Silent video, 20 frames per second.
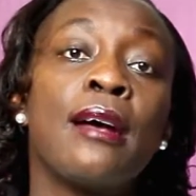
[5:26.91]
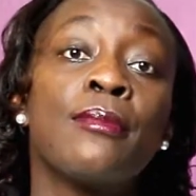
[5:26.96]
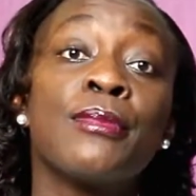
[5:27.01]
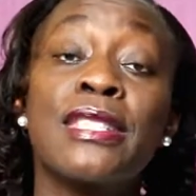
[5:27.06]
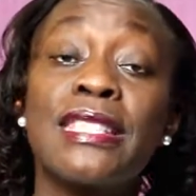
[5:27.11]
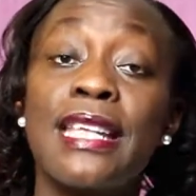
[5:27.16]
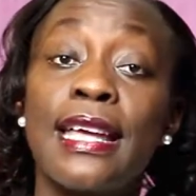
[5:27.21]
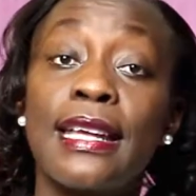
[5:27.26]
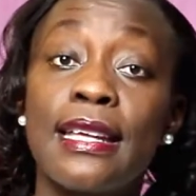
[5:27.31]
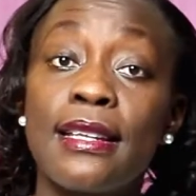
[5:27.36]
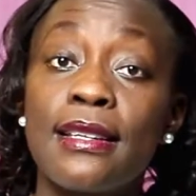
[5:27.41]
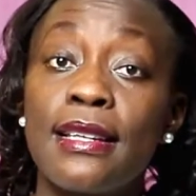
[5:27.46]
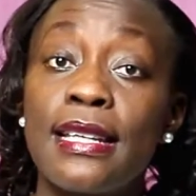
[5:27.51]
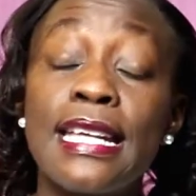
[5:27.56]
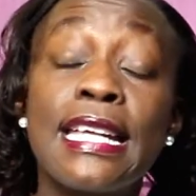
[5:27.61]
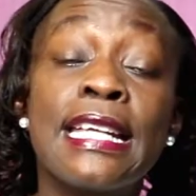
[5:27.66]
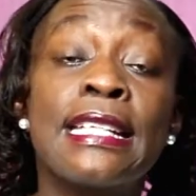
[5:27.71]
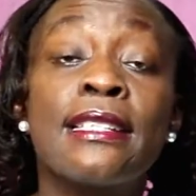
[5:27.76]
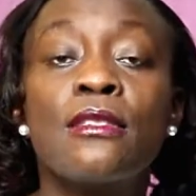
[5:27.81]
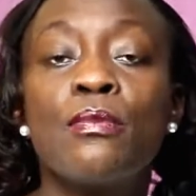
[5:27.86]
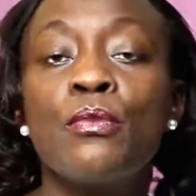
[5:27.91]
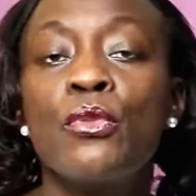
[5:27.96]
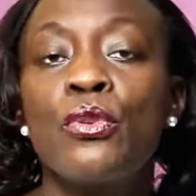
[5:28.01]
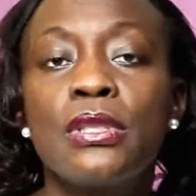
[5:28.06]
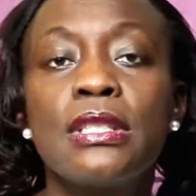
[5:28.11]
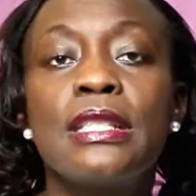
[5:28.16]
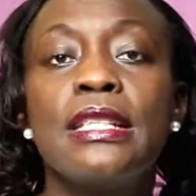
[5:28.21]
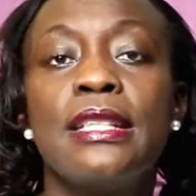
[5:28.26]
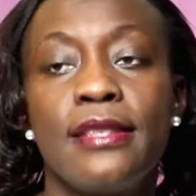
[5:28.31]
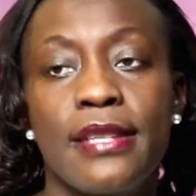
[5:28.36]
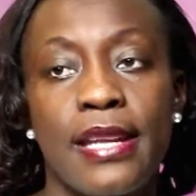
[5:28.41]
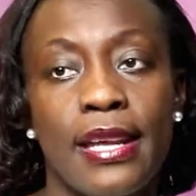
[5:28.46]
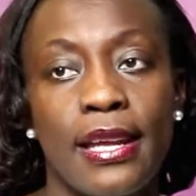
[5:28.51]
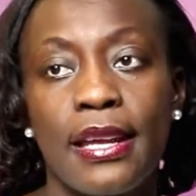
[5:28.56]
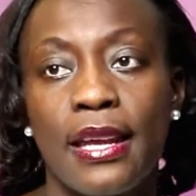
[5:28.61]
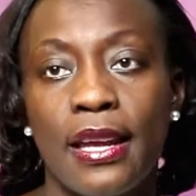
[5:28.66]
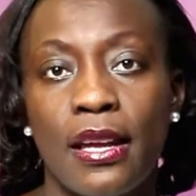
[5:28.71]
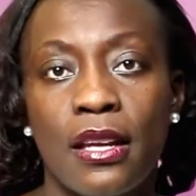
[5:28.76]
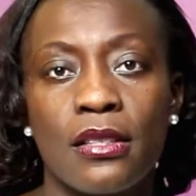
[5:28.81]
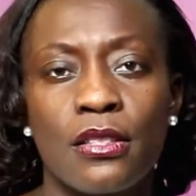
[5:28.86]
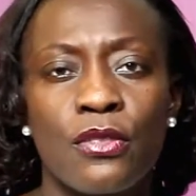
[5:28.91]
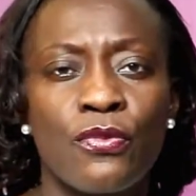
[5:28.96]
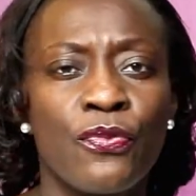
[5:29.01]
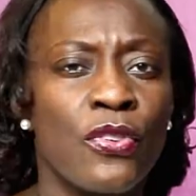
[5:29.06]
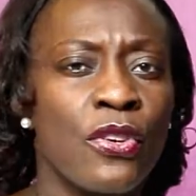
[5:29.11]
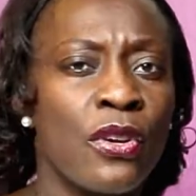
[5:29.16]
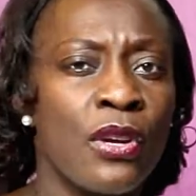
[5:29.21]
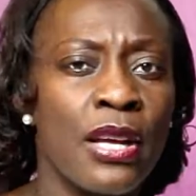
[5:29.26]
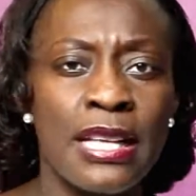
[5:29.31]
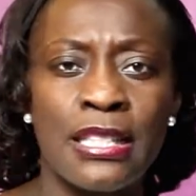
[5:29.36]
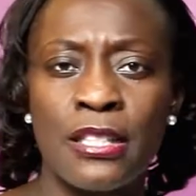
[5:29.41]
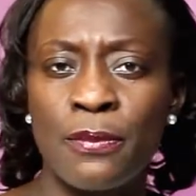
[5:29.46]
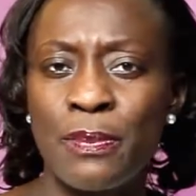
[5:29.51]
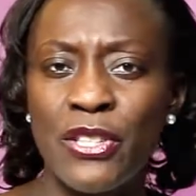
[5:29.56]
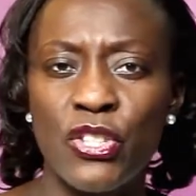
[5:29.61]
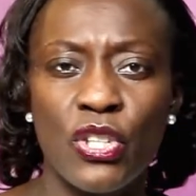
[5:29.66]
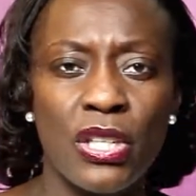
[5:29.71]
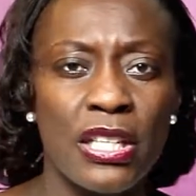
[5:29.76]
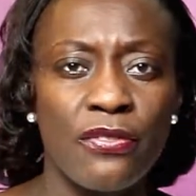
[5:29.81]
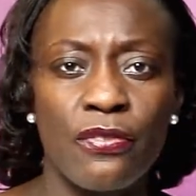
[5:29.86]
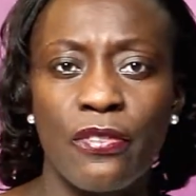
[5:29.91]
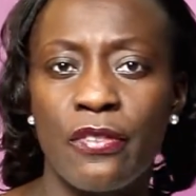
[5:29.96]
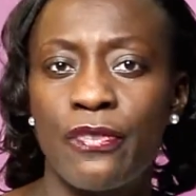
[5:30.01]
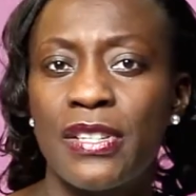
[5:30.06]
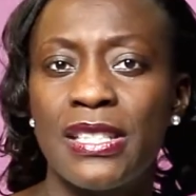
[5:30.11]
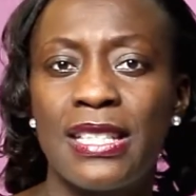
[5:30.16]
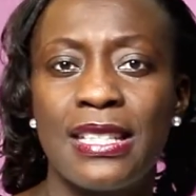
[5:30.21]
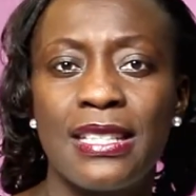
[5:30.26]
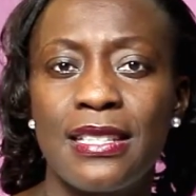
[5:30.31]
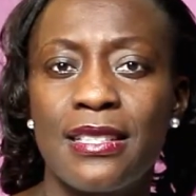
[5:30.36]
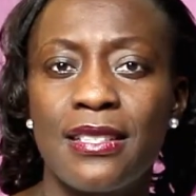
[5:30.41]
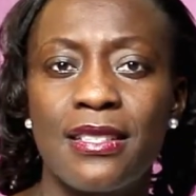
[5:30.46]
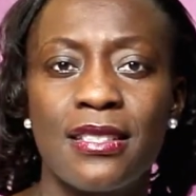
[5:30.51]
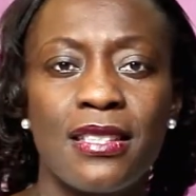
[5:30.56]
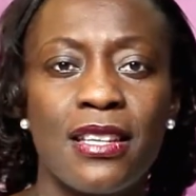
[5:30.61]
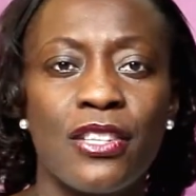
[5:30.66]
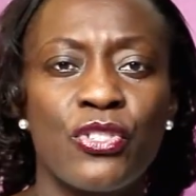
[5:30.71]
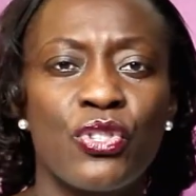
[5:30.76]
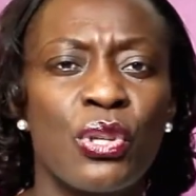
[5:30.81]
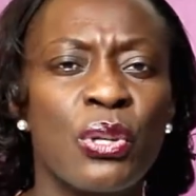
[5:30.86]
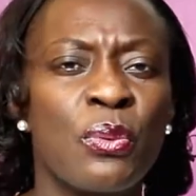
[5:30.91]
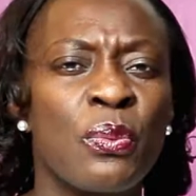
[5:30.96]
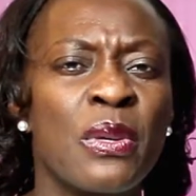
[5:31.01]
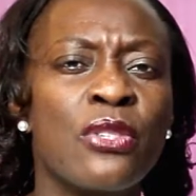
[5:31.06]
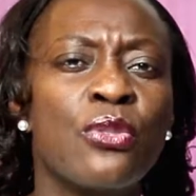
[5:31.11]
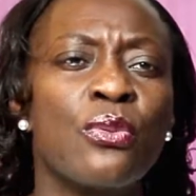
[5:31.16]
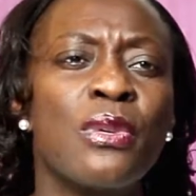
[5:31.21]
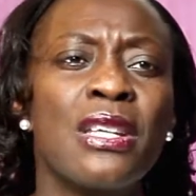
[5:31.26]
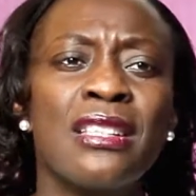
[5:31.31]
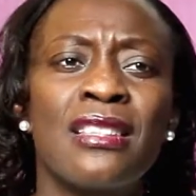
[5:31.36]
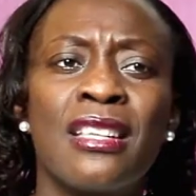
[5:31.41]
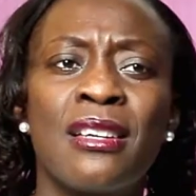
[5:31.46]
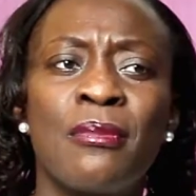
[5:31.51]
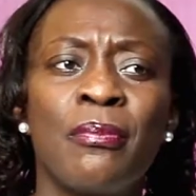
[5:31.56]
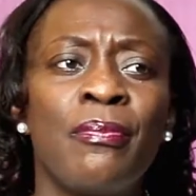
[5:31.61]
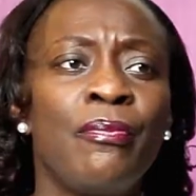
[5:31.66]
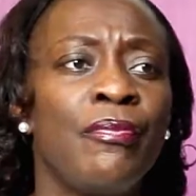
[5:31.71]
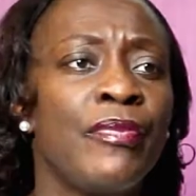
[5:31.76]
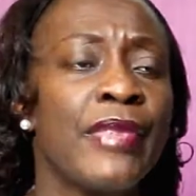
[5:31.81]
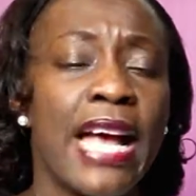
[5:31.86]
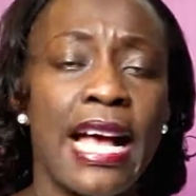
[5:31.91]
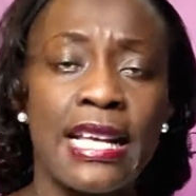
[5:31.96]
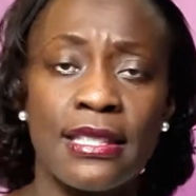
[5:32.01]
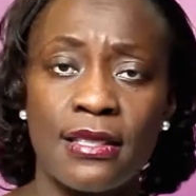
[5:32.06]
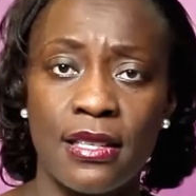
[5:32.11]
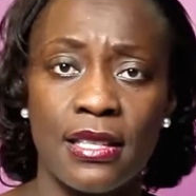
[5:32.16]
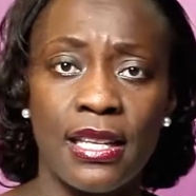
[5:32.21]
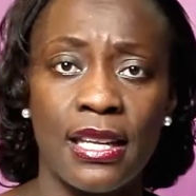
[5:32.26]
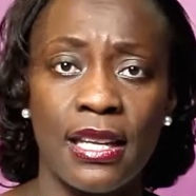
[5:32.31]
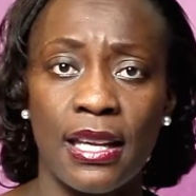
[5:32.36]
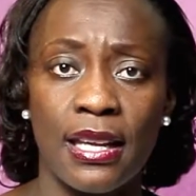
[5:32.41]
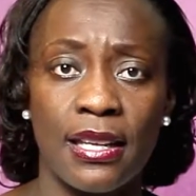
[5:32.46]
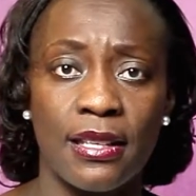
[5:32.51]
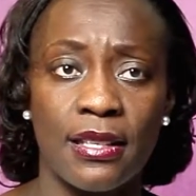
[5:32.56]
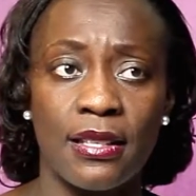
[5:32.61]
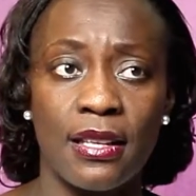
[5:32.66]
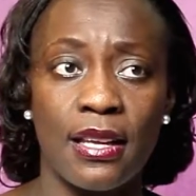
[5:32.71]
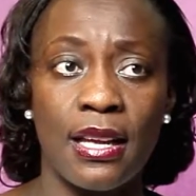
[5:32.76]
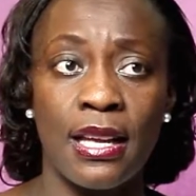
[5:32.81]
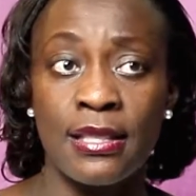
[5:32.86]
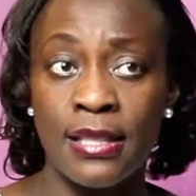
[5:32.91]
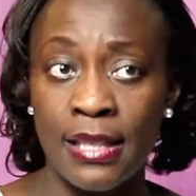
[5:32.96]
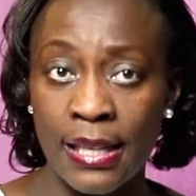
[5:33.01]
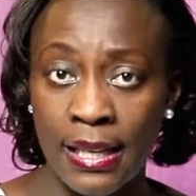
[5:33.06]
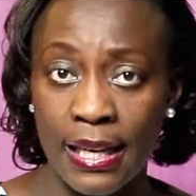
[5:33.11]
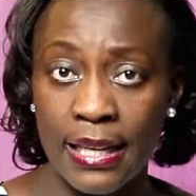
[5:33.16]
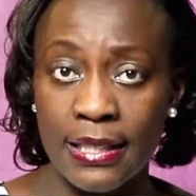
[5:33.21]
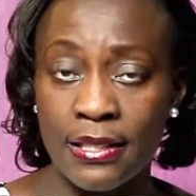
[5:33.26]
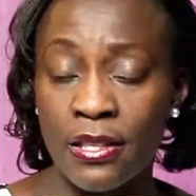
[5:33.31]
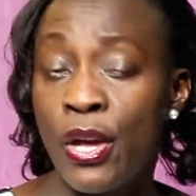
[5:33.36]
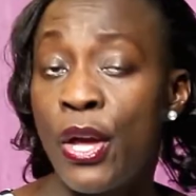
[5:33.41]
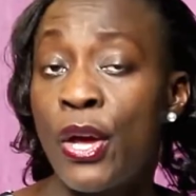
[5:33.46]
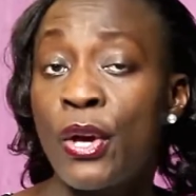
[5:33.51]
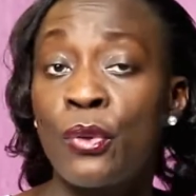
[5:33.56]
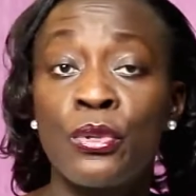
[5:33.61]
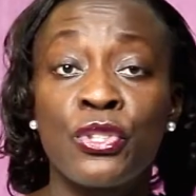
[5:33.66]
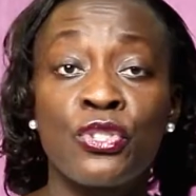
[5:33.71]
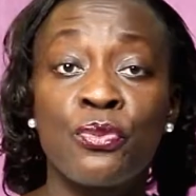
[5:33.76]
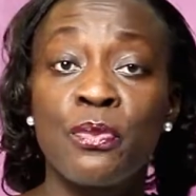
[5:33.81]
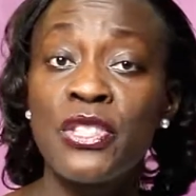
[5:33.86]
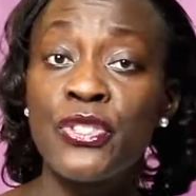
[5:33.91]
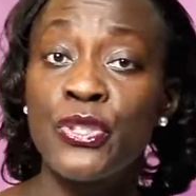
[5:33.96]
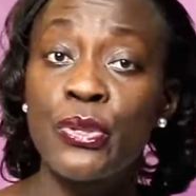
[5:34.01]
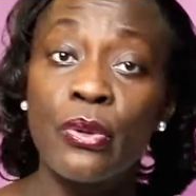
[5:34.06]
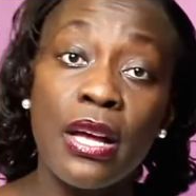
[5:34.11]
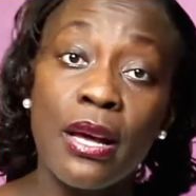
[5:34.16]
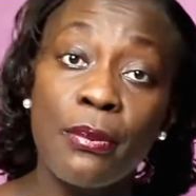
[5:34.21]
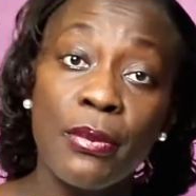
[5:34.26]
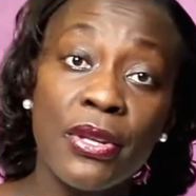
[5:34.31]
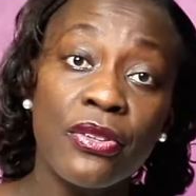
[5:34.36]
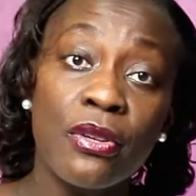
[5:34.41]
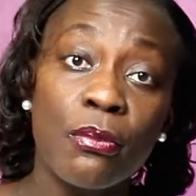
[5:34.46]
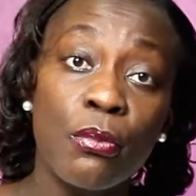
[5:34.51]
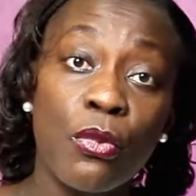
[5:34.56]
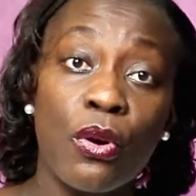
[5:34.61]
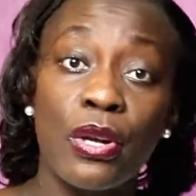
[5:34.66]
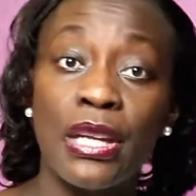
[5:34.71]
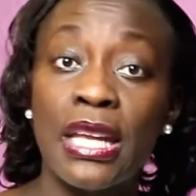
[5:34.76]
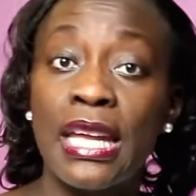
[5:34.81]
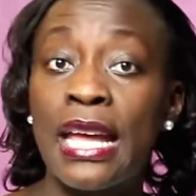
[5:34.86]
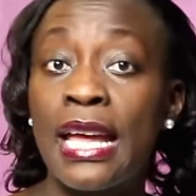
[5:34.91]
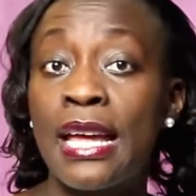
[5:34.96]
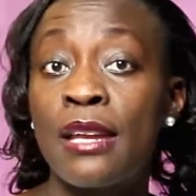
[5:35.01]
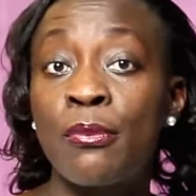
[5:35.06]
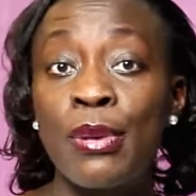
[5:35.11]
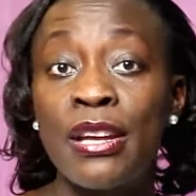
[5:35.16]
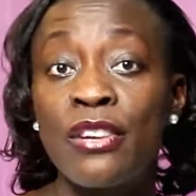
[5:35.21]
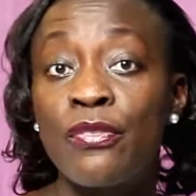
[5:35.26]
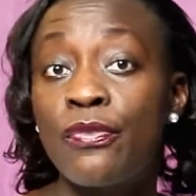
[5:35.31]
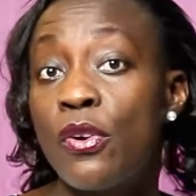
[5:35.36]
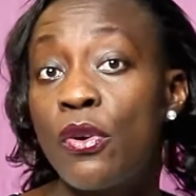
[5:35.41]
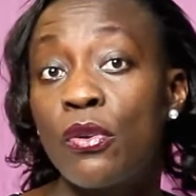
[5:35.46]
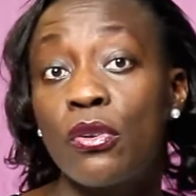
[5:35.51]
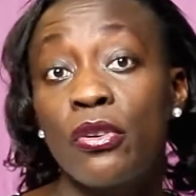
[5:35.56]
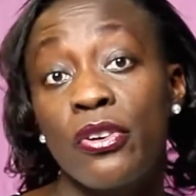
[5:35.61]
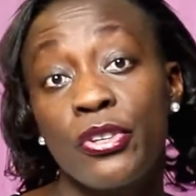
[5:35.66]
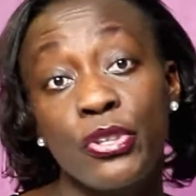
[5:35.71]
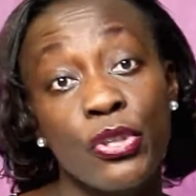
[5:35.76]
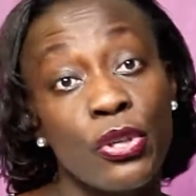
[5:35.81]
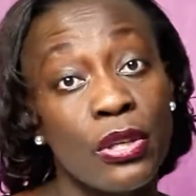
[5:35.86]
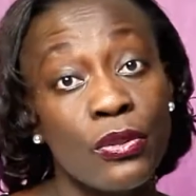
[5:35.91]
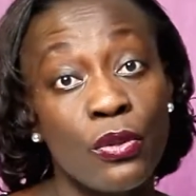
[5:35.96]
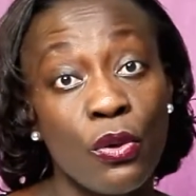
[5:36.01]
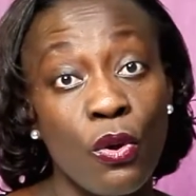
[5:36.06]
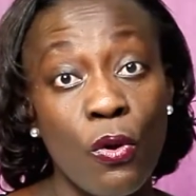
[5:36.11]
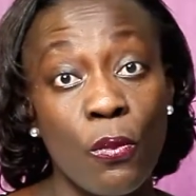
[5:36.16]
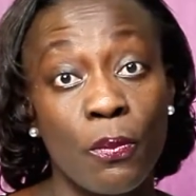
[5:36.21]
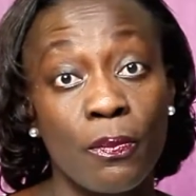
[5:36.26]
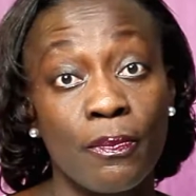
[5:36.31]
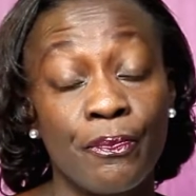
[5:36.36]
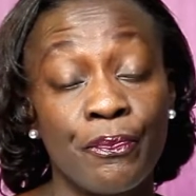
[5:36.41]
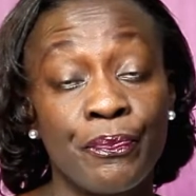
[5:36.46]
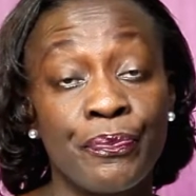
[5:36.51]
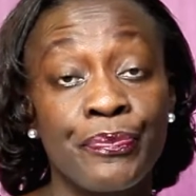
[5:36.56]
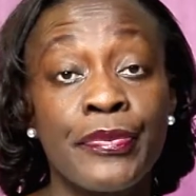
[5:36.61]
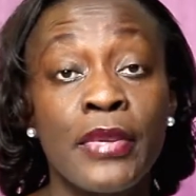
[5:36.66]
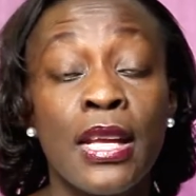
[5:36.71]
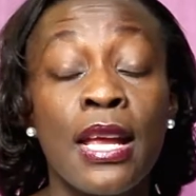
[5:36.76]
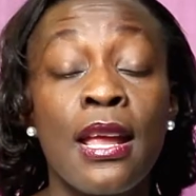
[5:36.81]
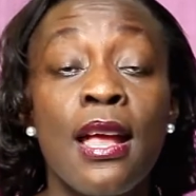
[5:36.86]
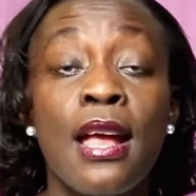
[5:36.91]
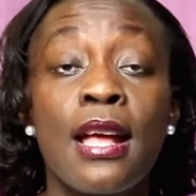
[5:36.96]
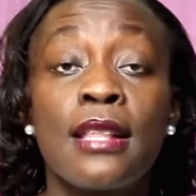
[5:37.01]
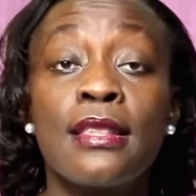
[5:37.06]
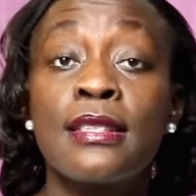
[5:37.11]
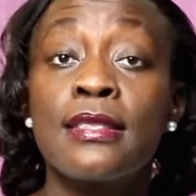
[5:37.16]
Secondly, it's mostly daycare. Especially for fertility surgery, we're doing them as a day case, which means you come in the morning and by 4 o'clock you're at home. The